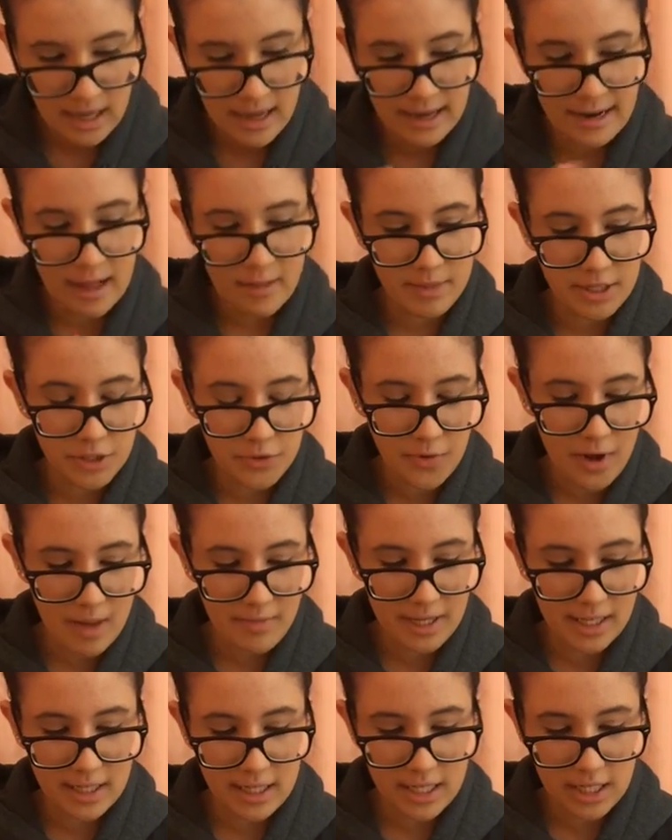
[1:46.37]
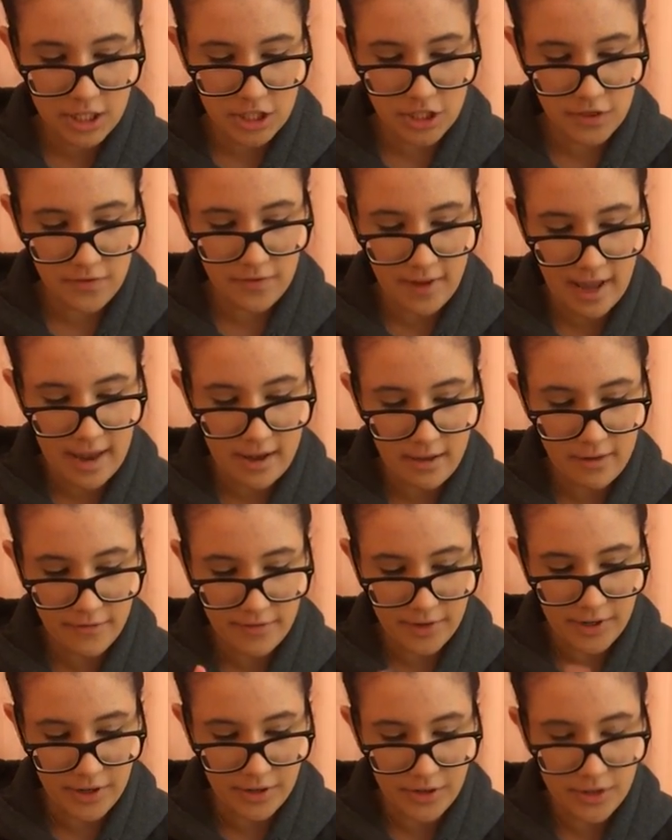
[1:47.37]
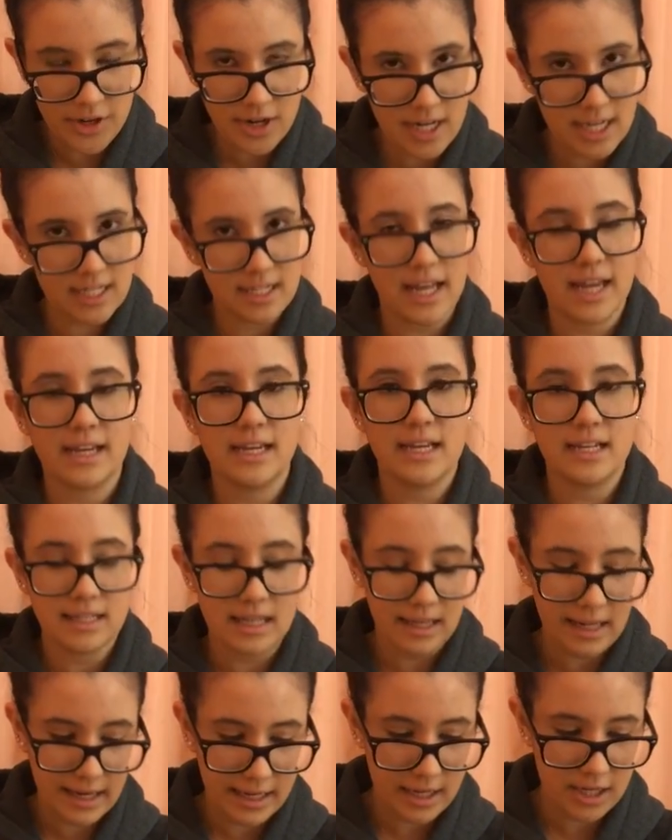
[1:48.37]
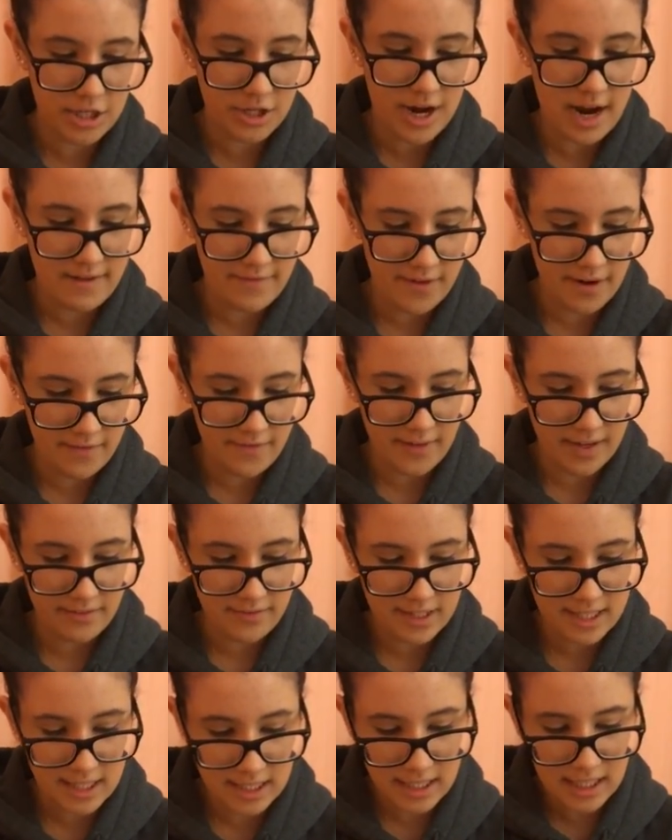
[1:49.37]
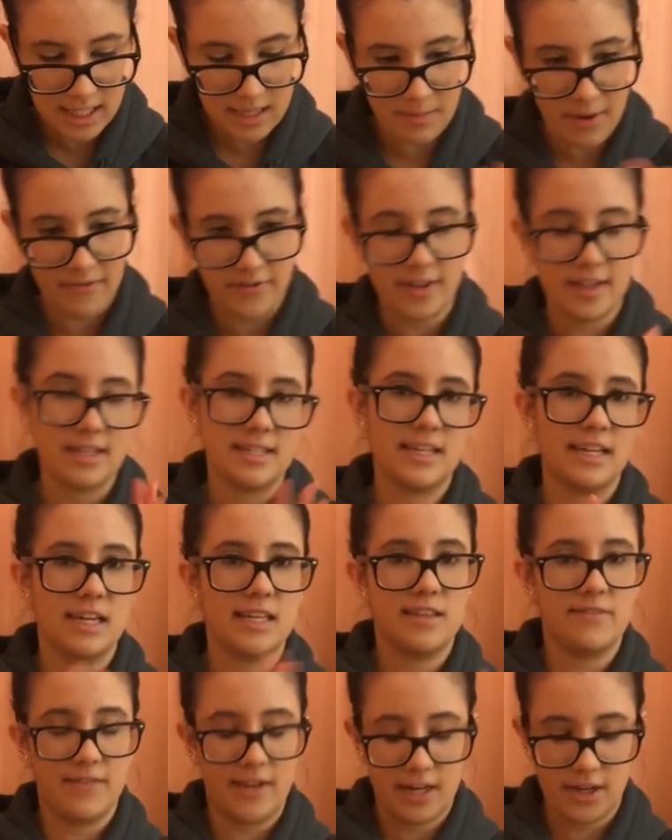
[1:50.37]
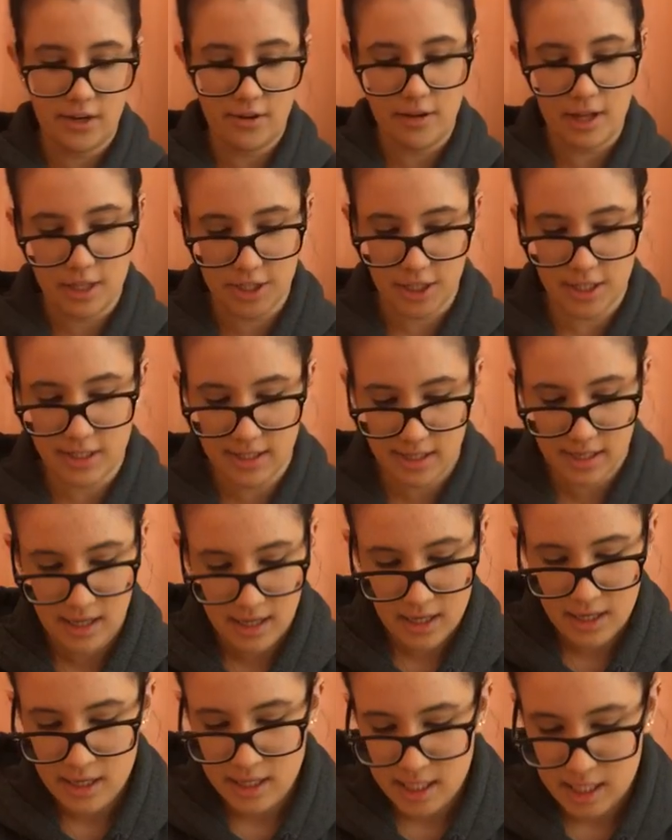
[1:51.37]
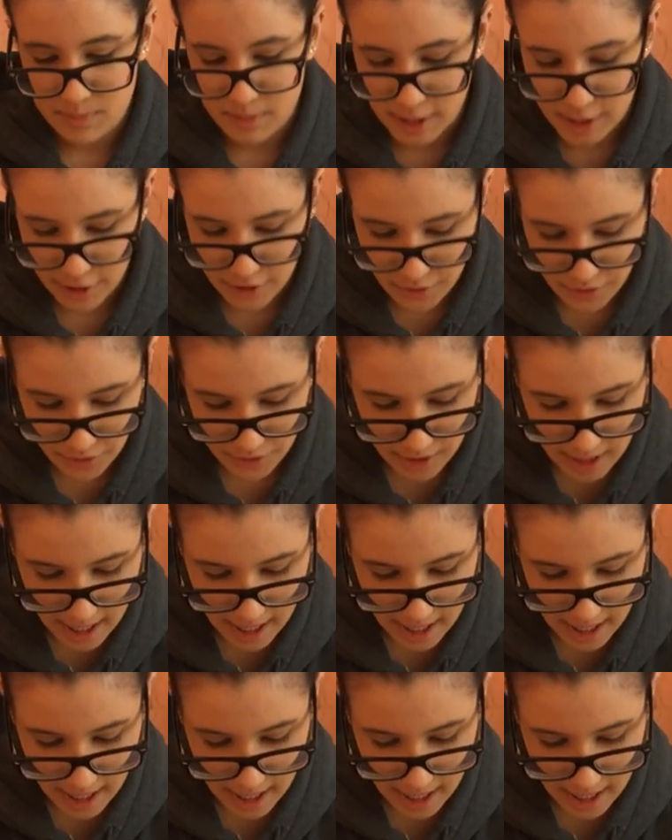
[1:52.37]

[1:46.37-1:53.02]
And I'll be swabbing each vial for 30 seconds and letting it dry for 15, but for the sake of the video, I'll just speed through